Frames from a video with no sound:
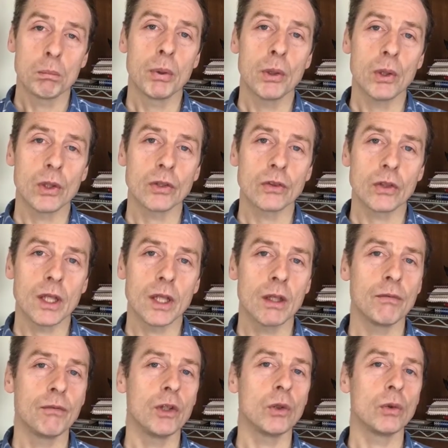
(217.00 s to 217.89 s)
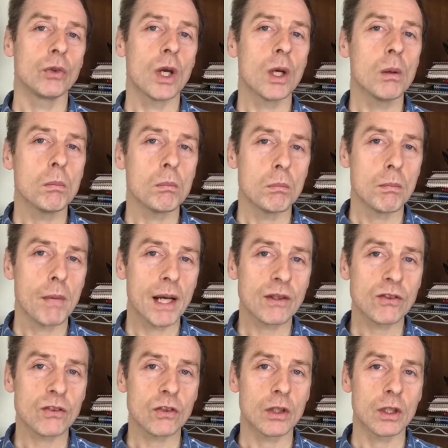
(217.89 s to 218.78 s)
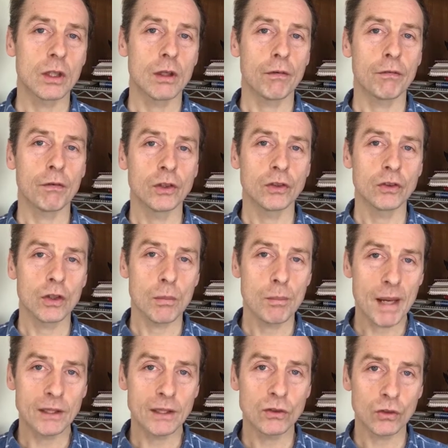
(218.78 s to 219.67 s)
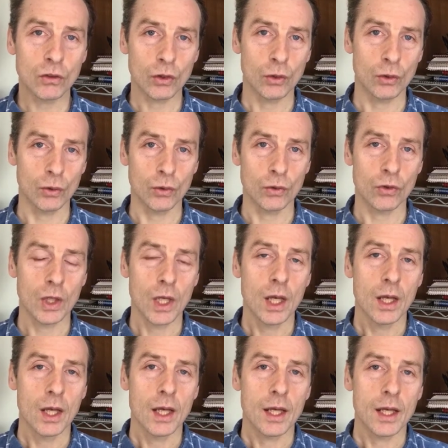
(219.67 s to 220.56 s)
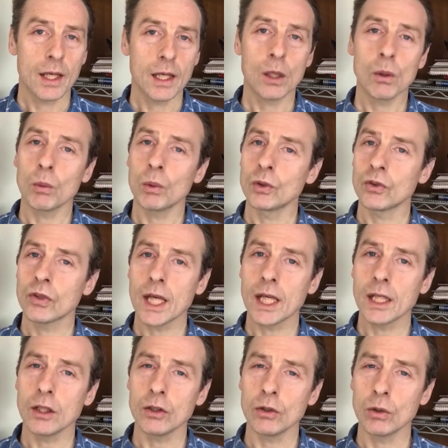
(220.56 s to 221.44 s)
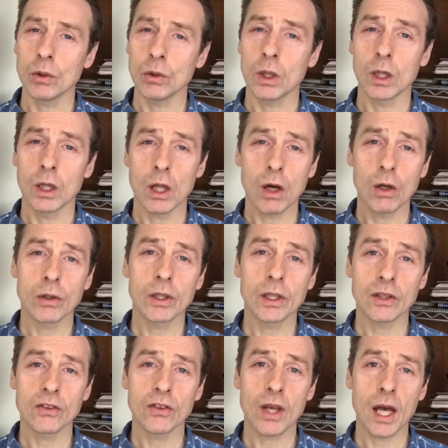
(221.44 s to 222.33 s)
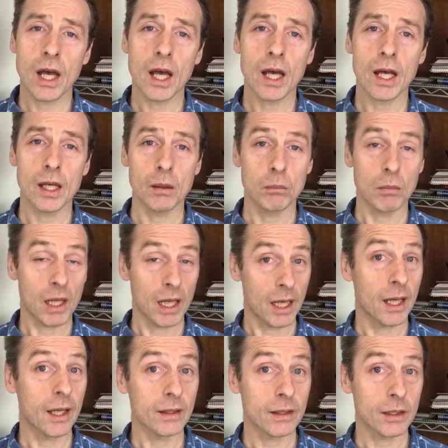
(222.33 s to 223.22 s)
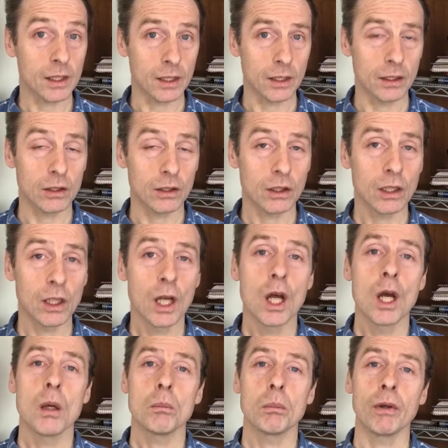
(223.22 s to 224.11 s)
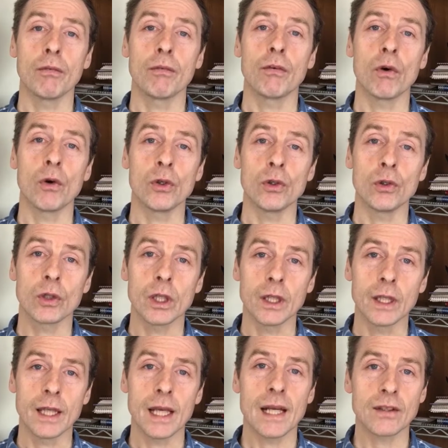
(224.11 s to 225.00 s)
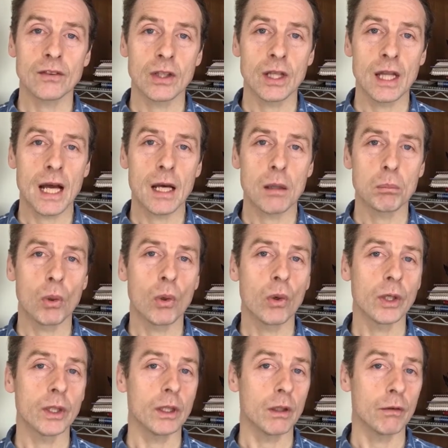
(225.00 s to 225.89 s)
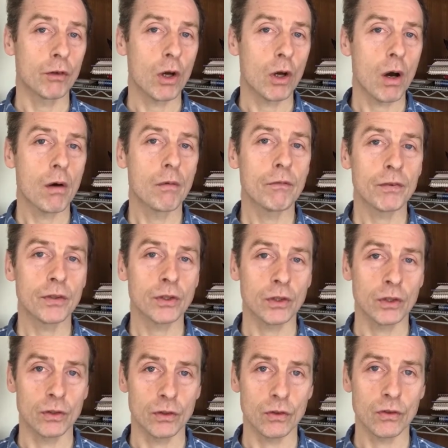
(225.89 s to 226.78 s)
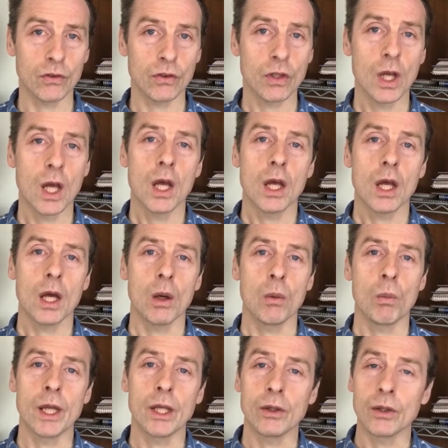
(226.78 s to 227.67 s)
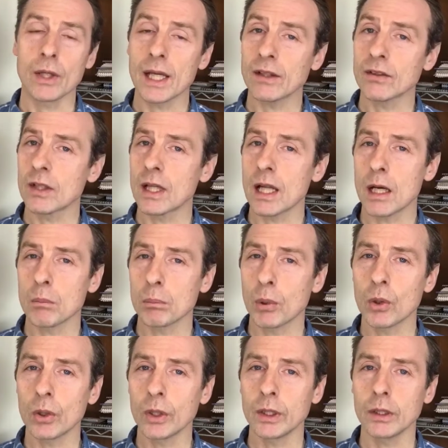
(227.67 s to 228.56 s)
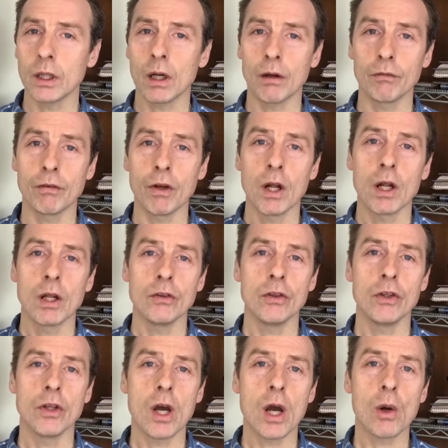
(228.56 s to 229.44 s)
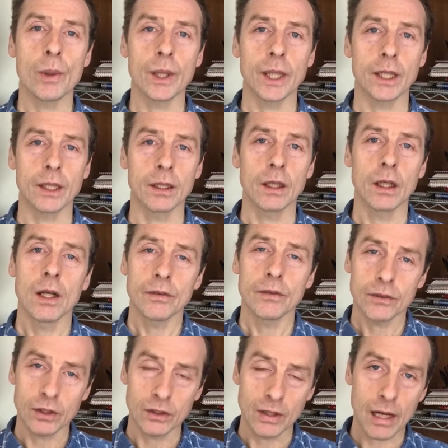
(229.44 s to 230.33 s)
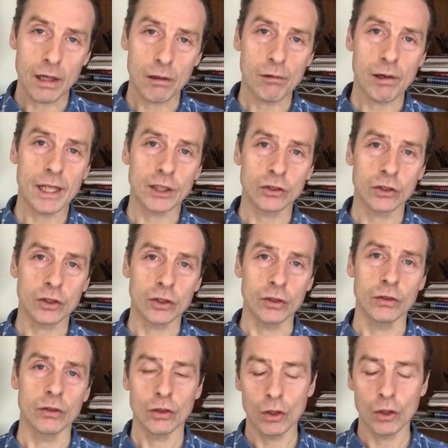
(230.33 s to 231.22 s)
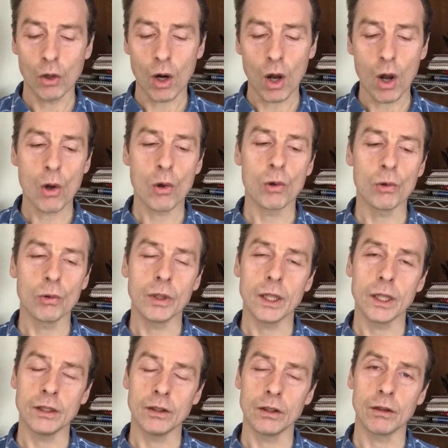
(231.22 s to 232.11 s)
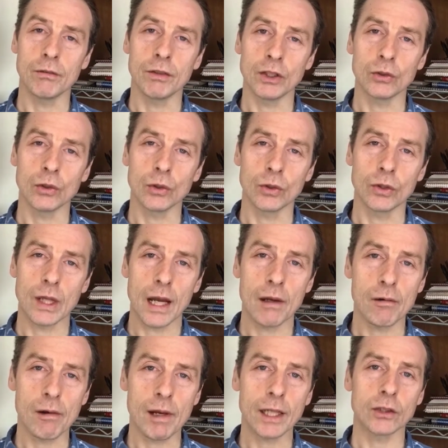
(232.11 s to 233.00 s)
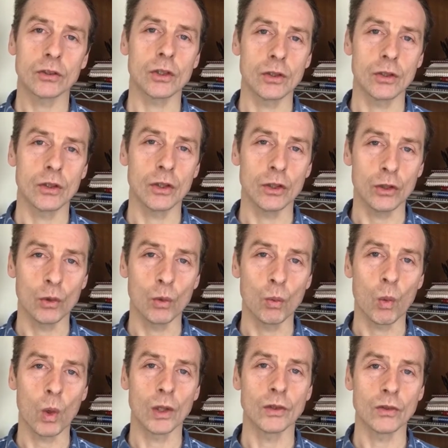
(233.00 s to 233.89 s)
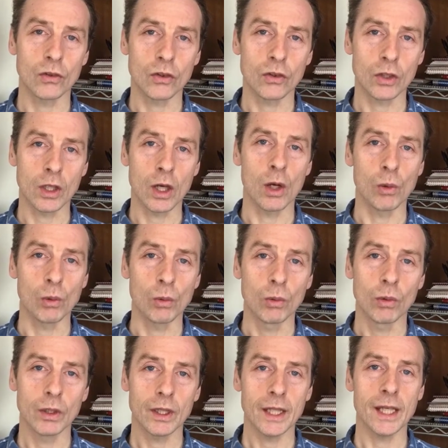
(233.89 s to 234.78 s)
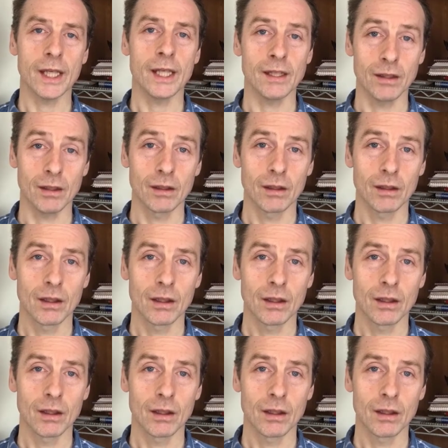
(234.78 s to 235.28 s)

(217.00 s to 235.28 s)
But if you don't master the fundamentals, it will take you a longer time, I think, before you can get to that point of confidence and where you get to that point of knowing the direction, your own individual direction that you want to go in.